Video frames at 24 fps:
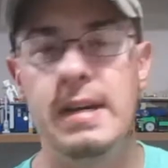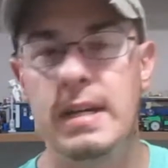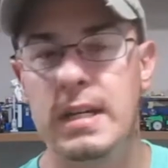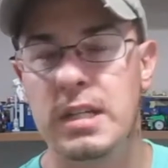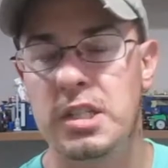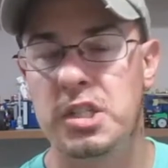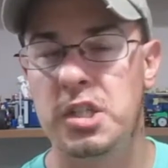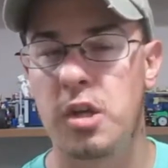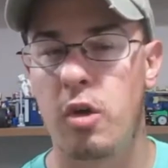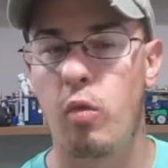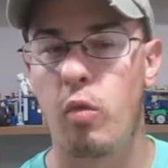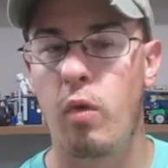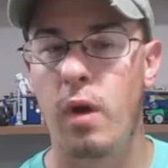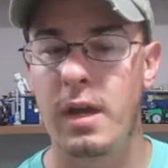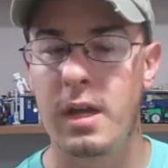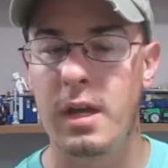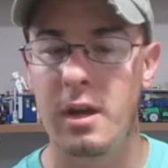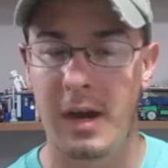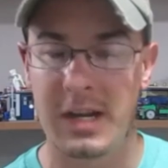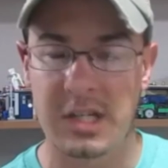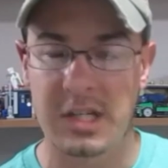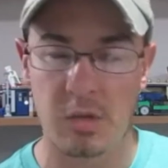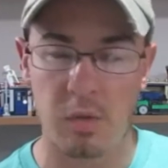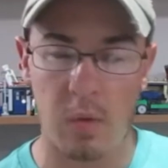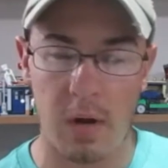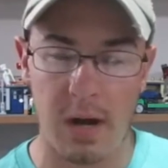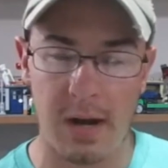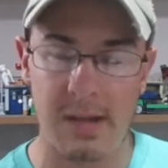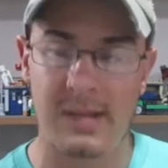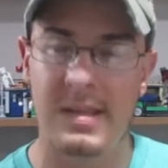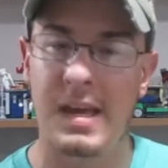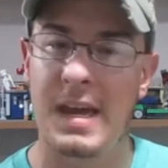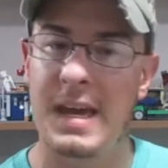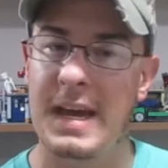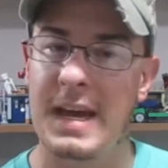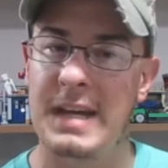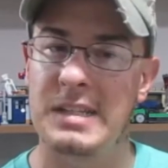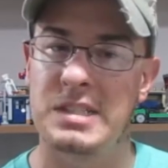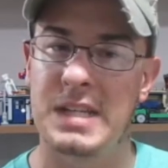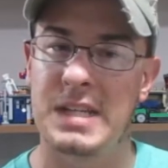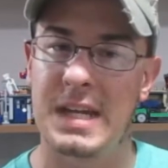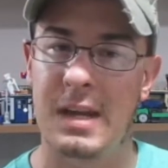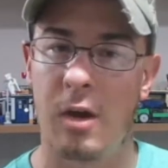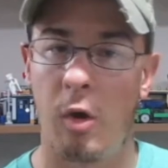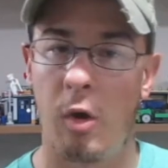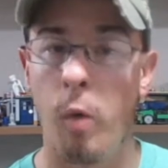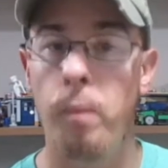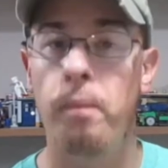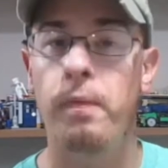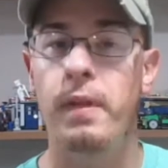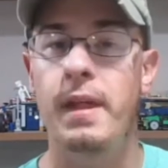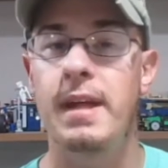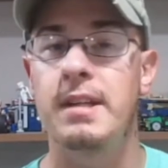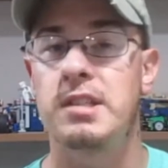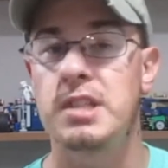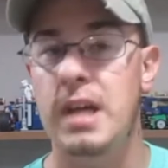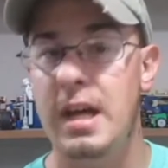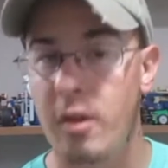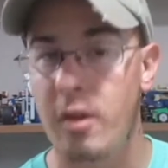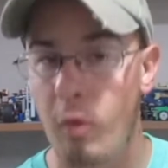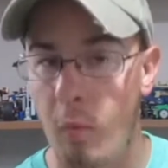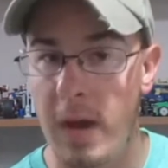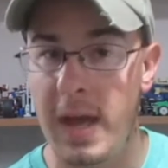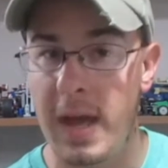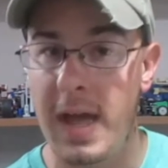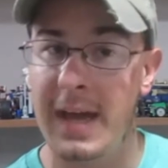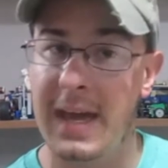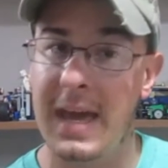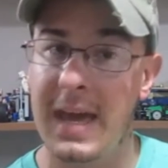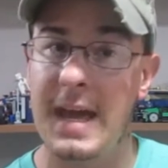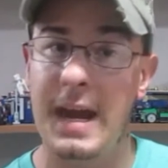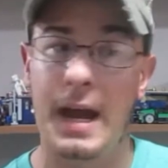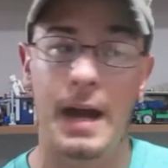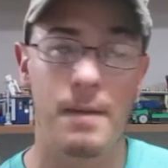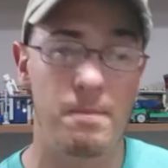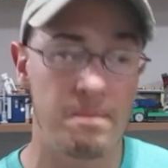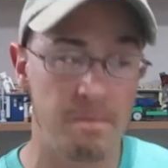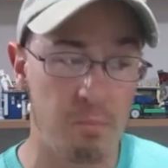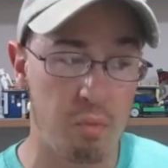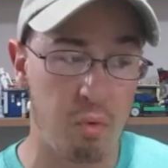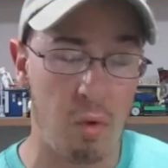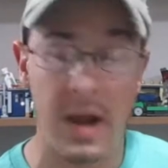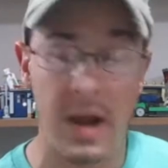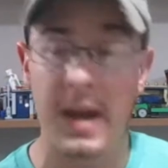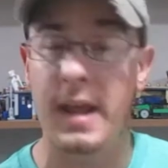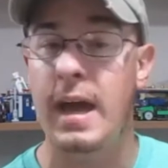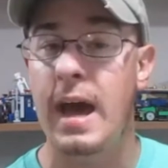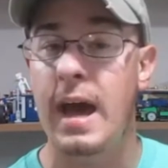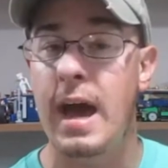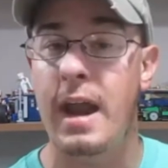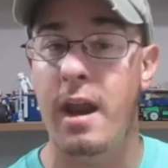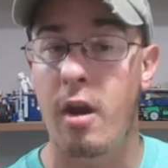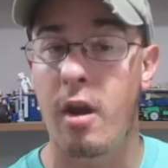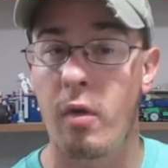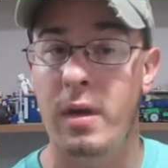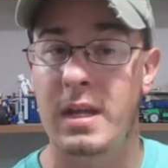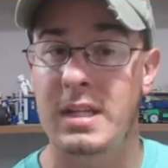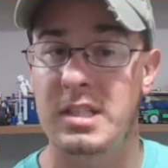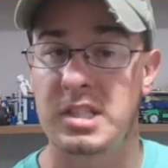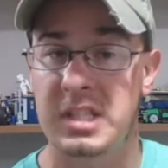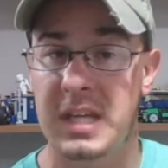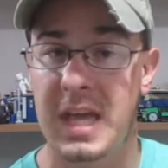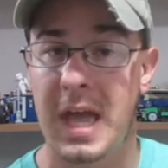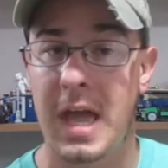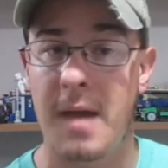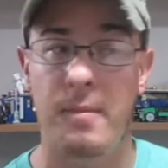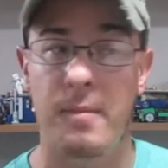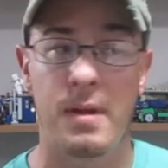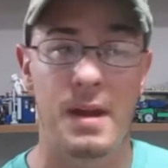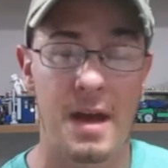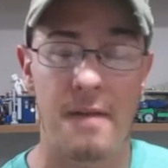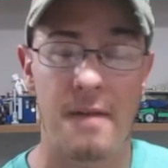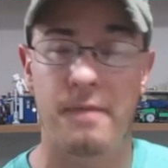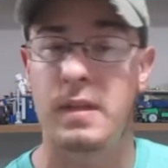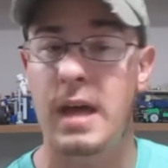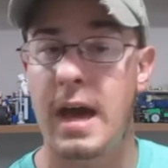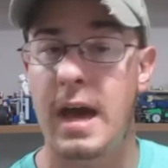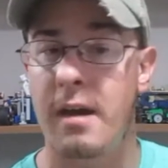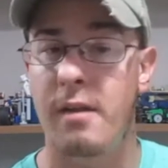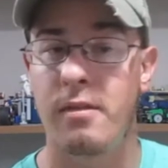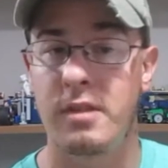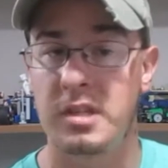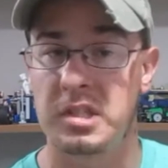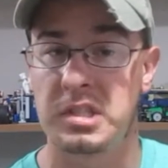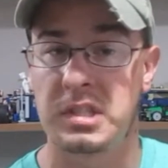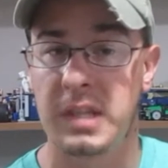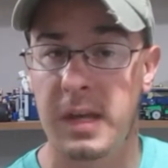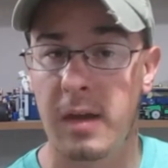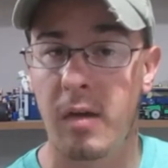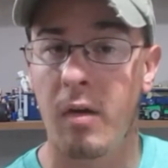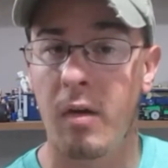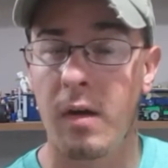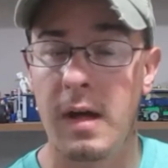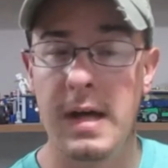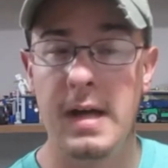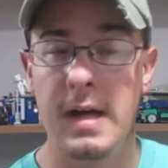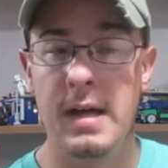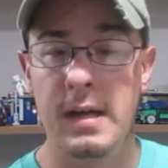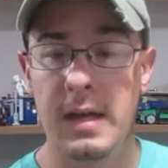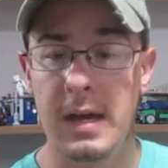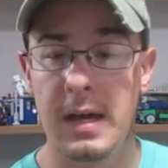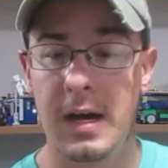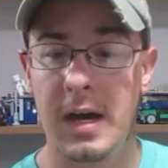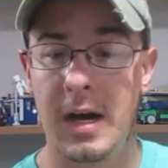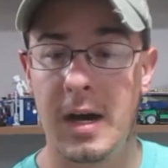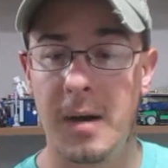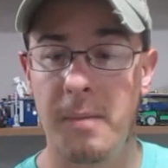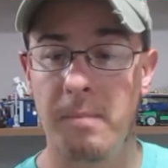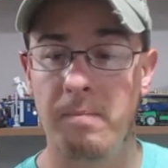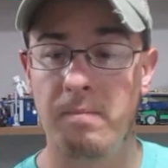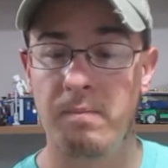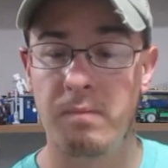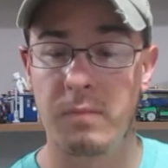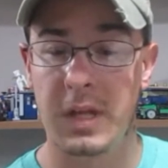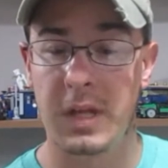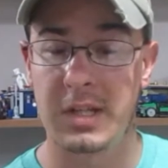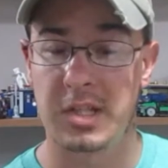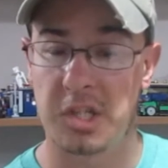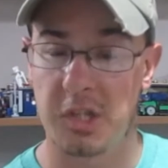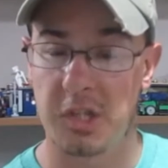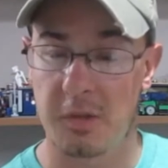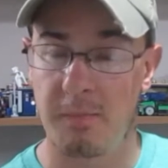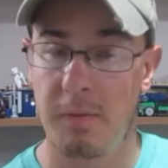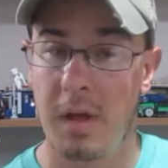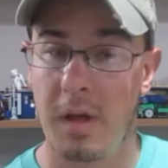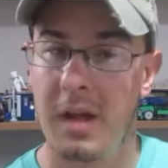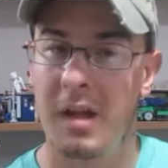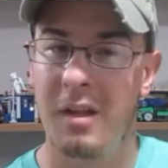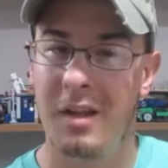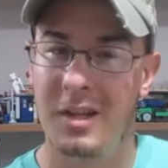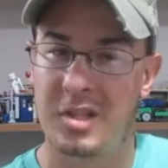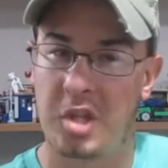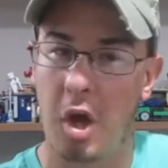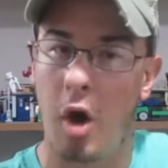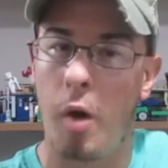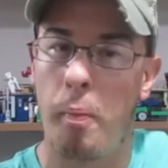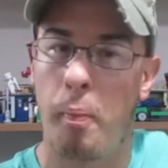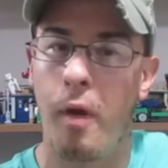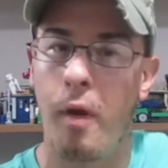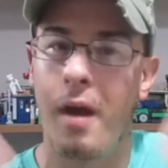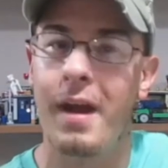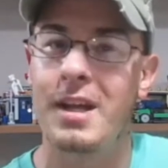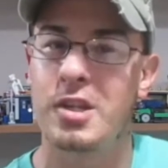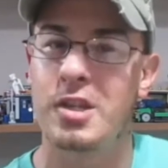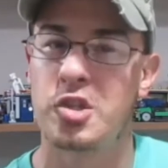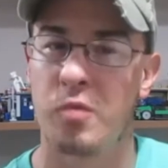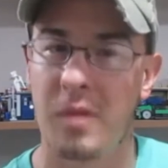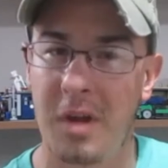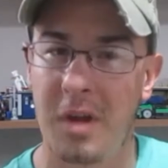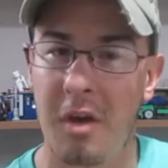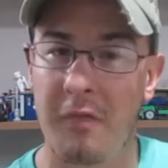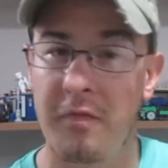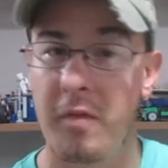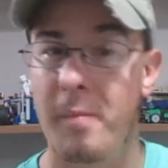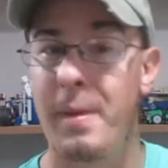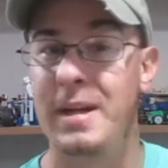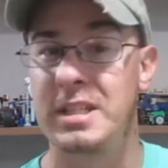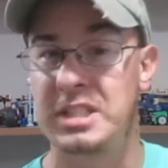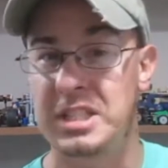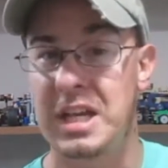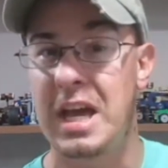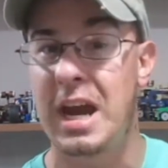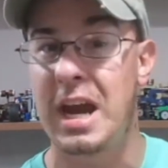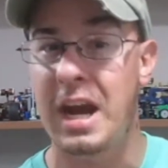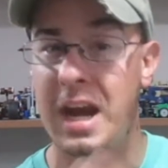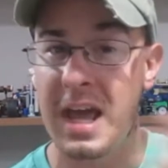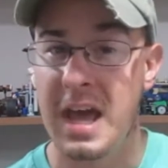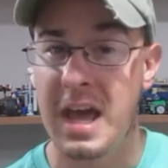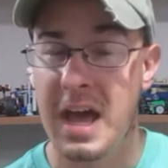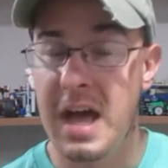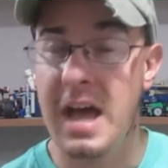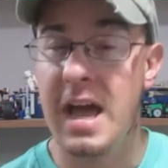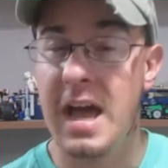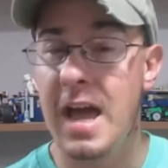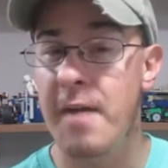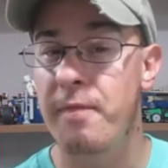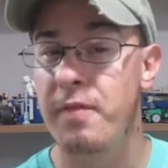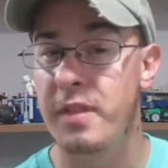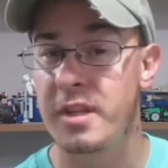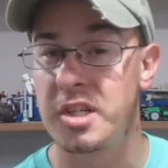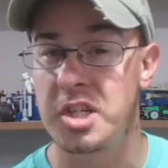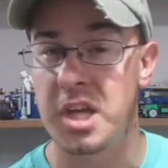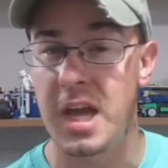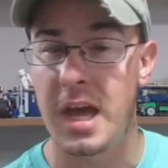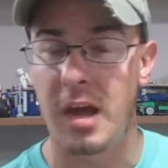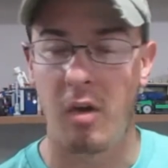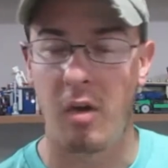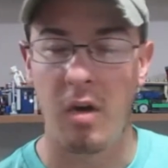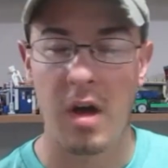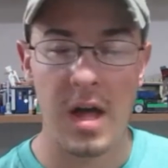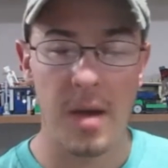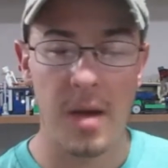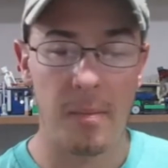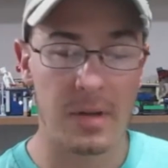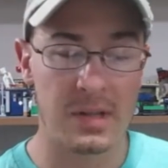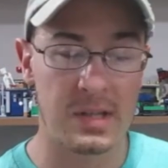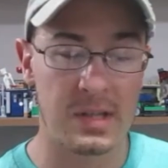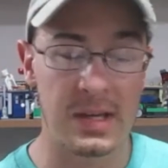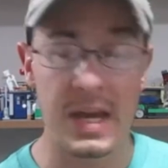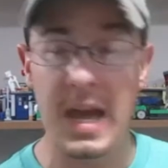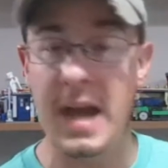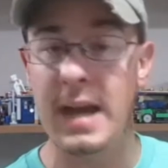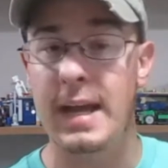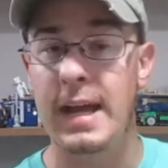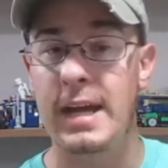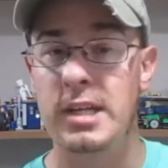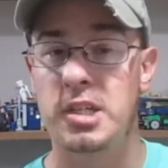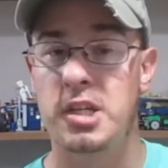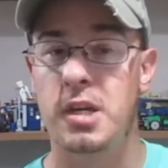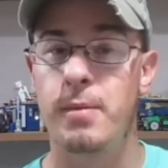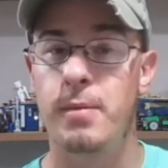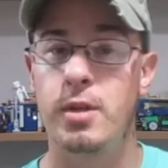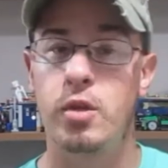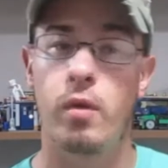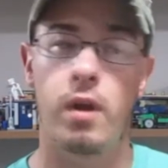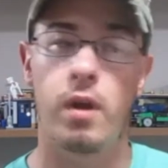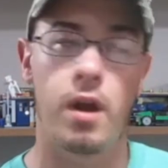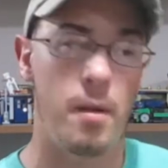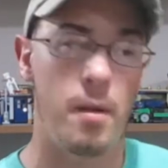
So, I just wanted to tell you guys that hopefully it's on the way. Again, I pray to God I don't get scammed and effed out of this deal. Let's all pray it's real for my sanity and for the channel. But, yeah, guys, I'm going to be doing